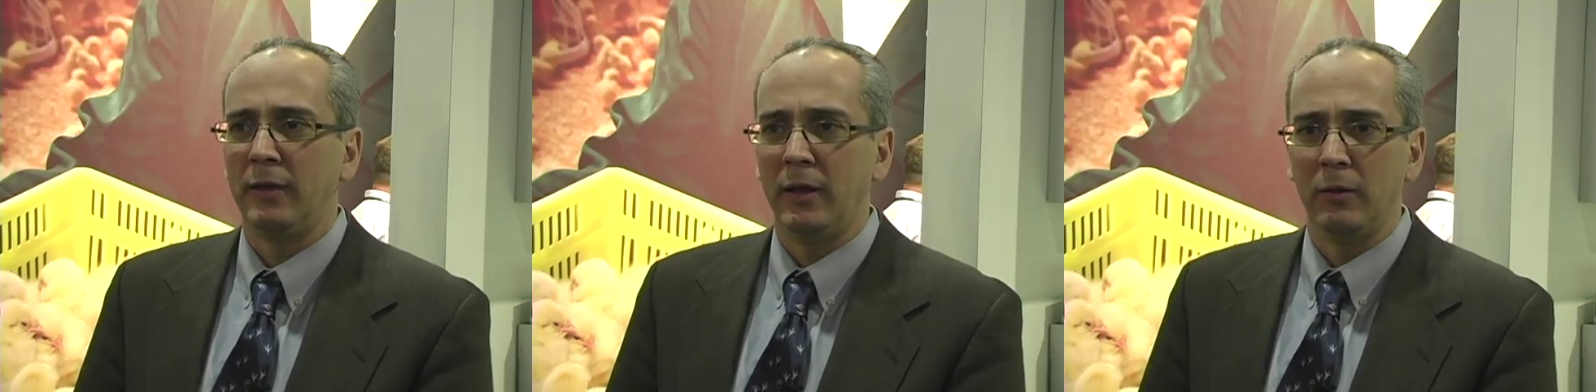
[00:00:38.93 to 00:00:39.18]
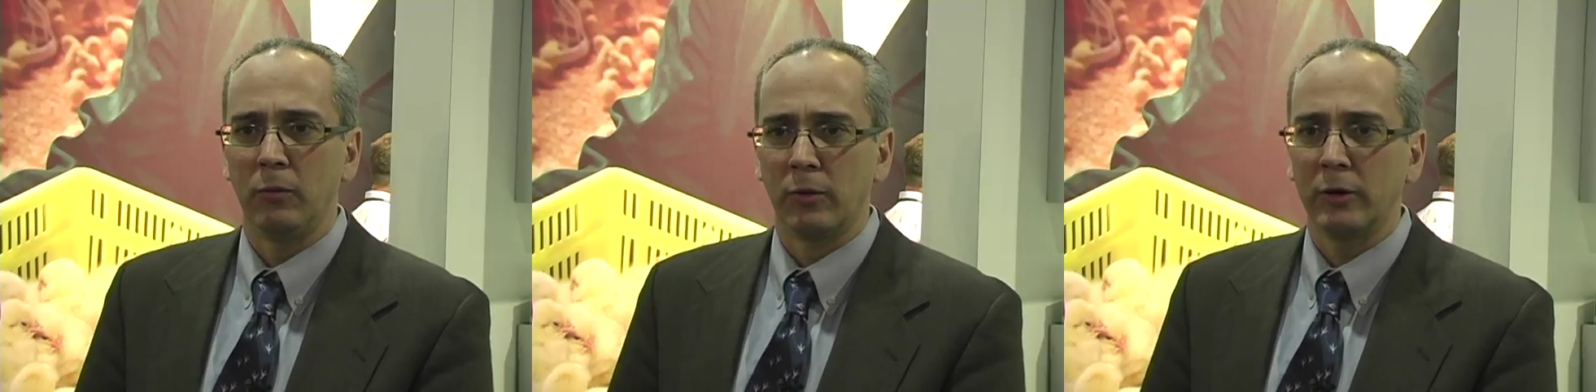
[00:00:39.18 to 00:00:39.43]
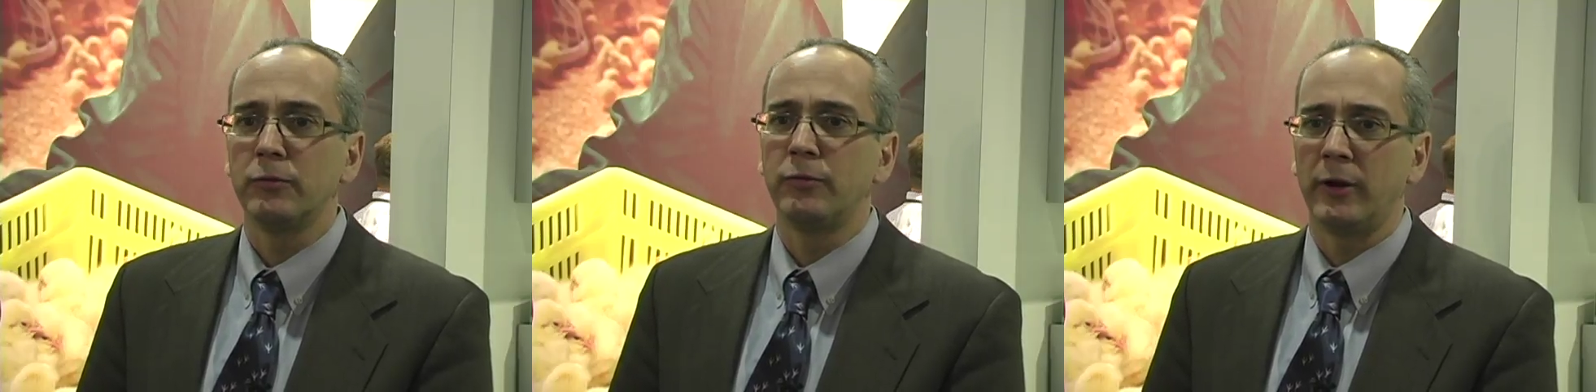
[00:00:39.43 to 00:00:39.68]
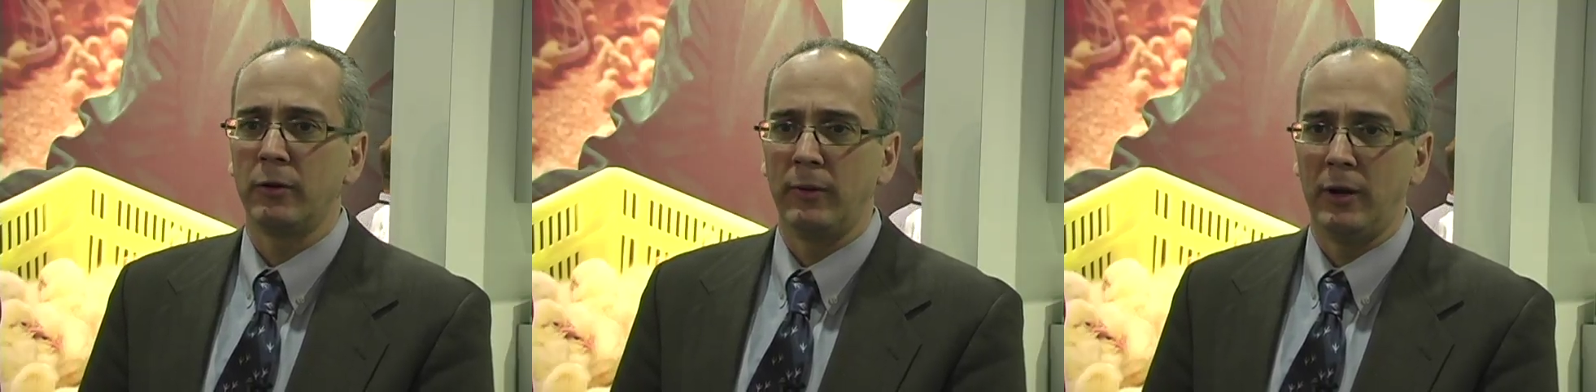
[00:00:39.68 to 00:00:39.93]
they worked
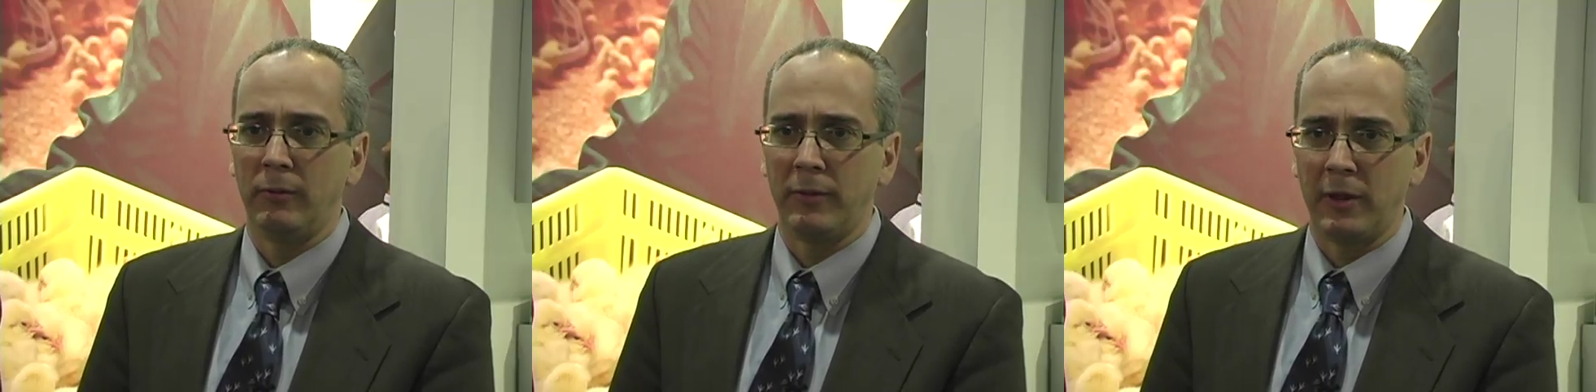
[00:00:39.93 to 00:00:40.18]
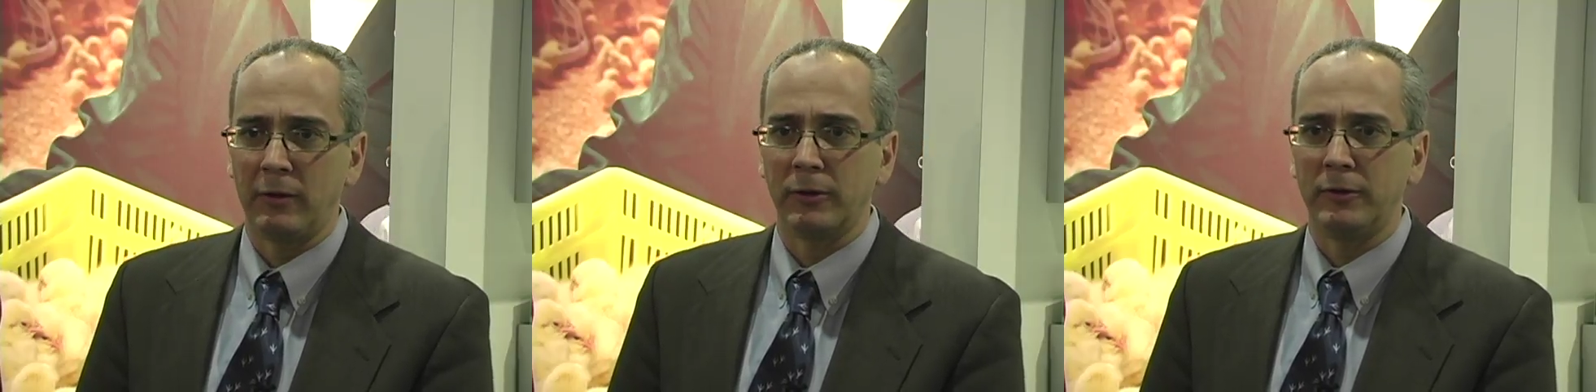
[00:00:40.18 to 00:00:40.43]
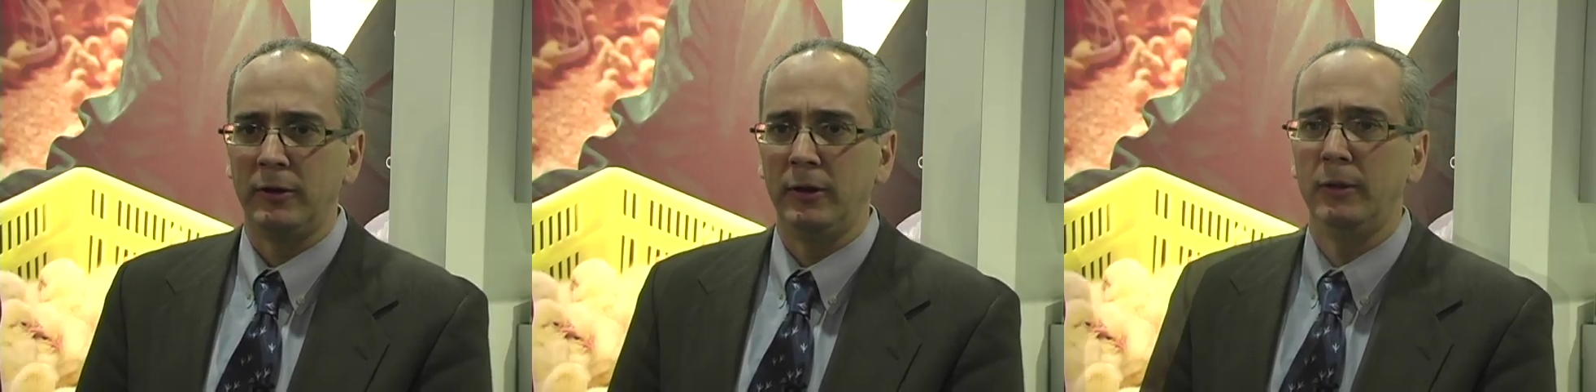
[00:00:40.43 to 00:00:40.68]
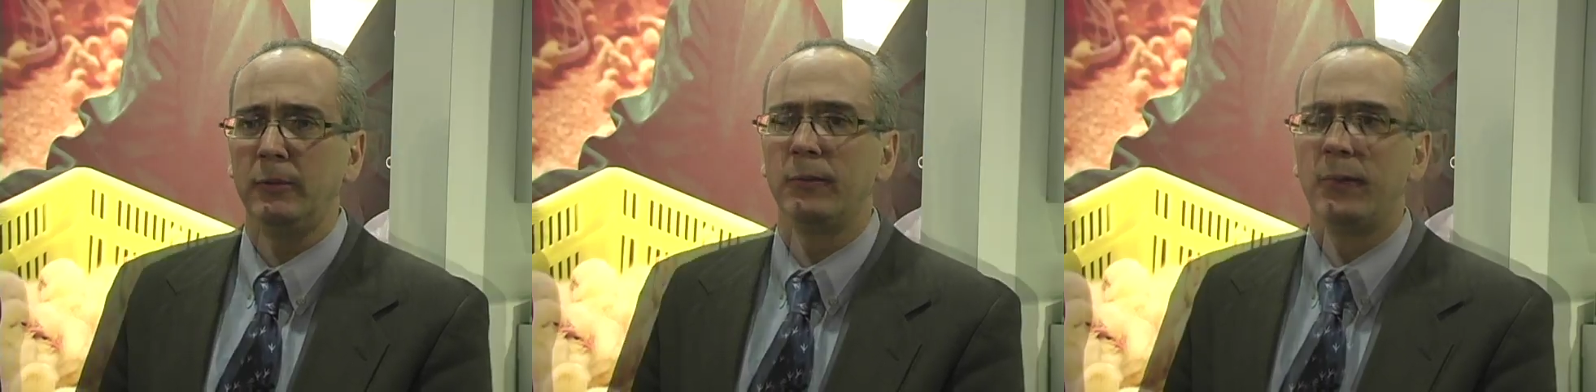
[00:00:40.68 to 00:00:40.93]
very well with our
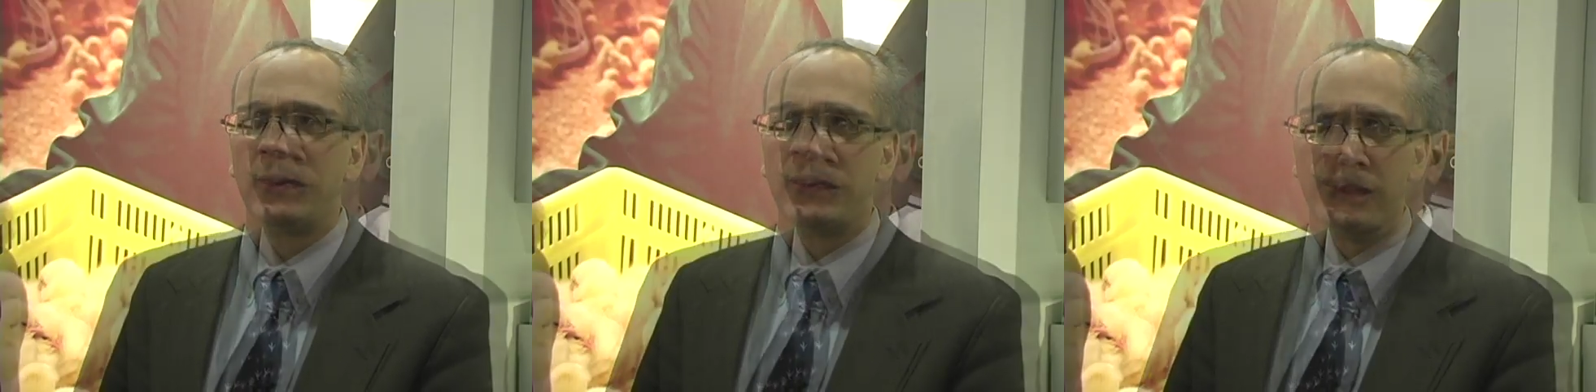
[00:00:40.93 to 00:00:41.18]
team.